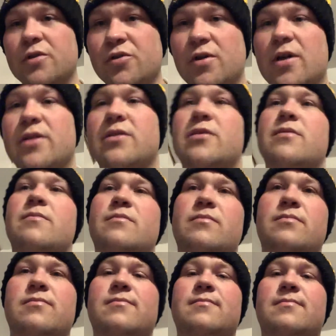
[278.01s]
address
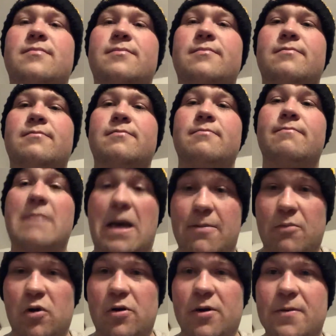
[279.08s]
Matt
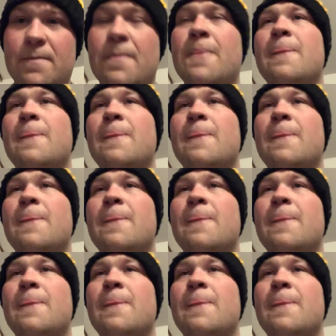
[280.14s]
Murray.